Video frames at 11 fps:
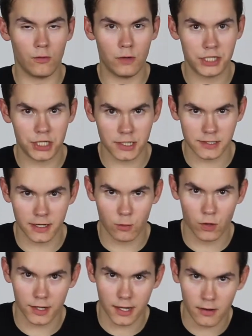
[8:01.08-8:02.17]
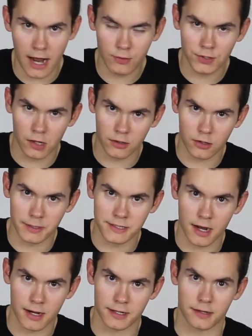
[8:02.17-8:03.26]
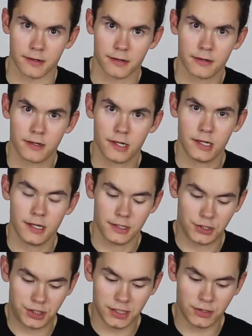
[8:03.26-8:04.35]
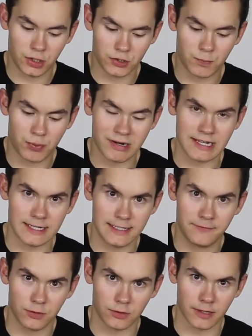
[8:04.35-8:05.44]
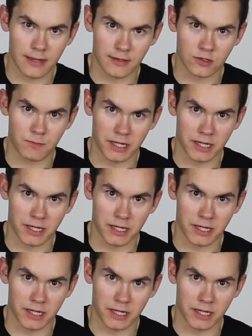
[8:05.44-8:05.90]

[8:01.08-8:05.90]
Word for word: when she doesn't get a workout? How dark are we talking here? Because she looked pretty evil in this